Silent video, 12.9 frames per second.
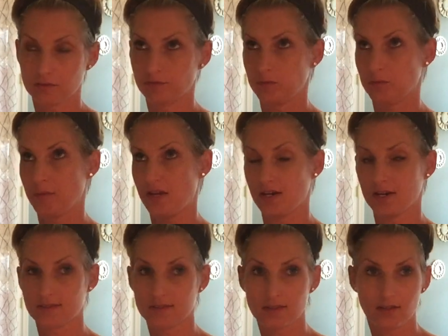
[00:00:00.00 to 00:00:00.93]
from your
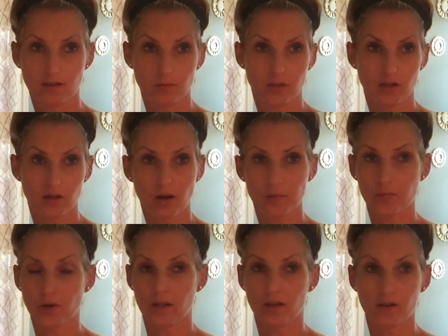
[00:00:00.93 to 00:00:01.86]
past, it could be your
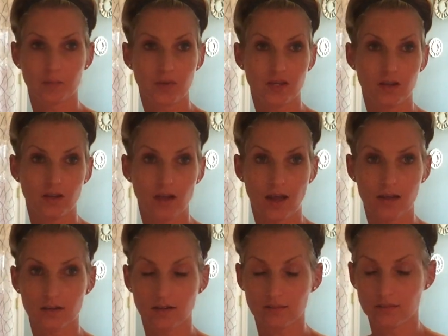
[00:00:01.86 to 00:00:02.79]
upbringing, it could be
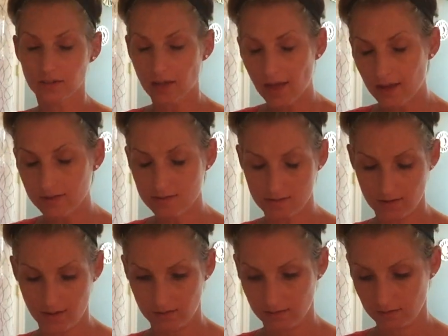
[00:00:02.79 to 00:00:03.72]

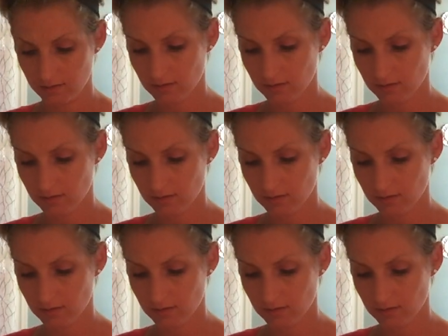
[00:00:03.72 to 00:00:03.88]
anything